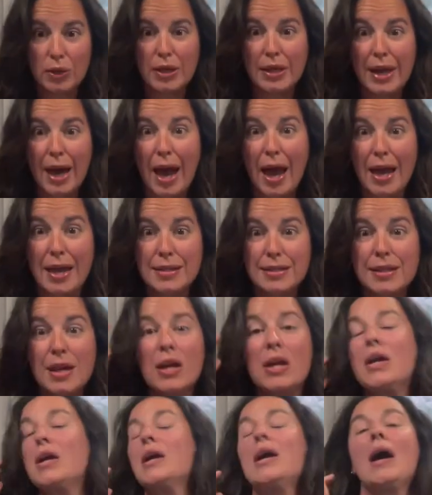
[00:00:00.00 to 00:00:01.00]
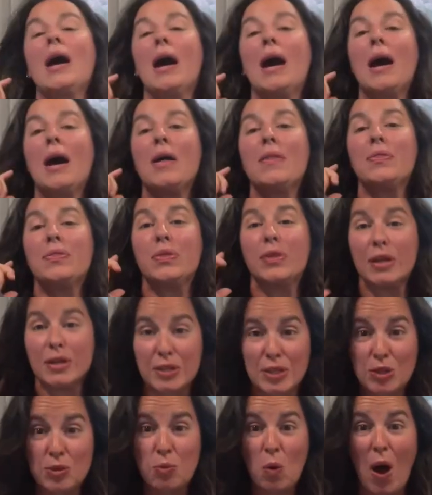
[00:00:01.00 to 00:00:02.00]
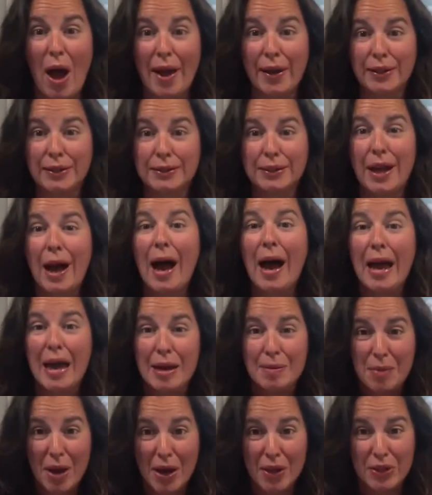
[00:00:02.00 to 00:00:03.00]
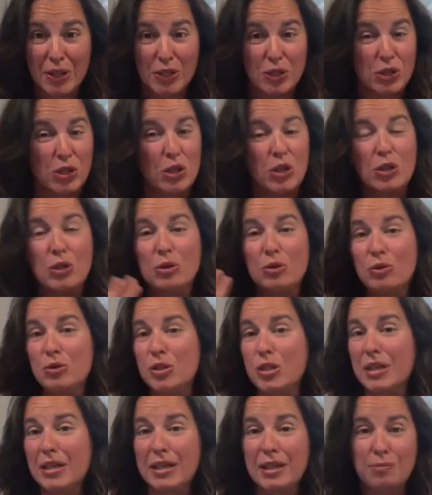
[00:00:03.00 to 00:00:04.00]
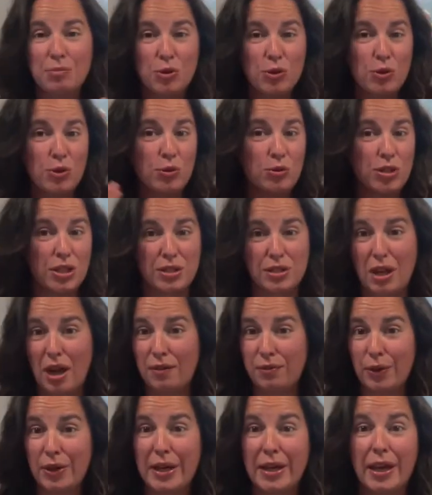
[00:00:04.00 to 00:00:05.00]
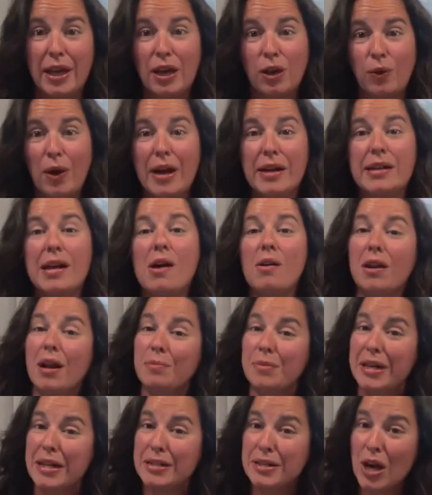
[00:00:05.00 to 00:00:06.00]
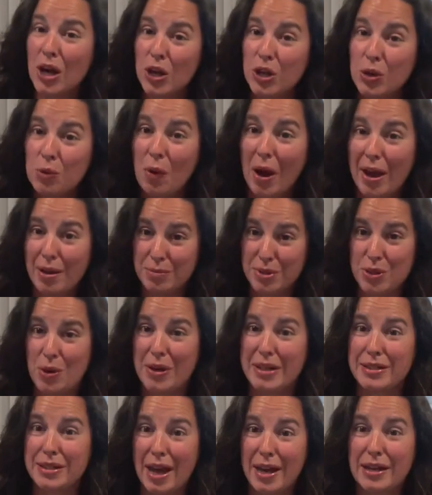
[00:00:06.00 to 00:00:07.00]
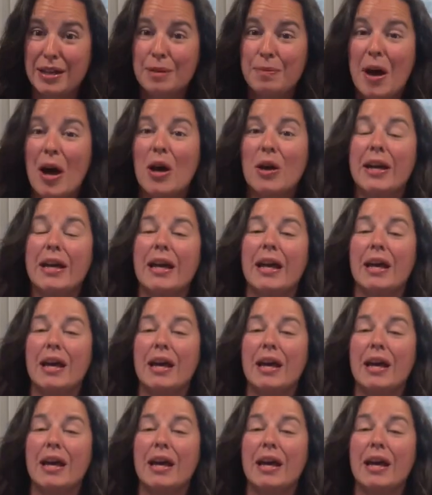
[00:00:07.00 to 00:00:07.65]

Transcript: Guys, this is wild. I am on this huge emu discovery kick right now, and I'm gonna tell you why I'm so excited about it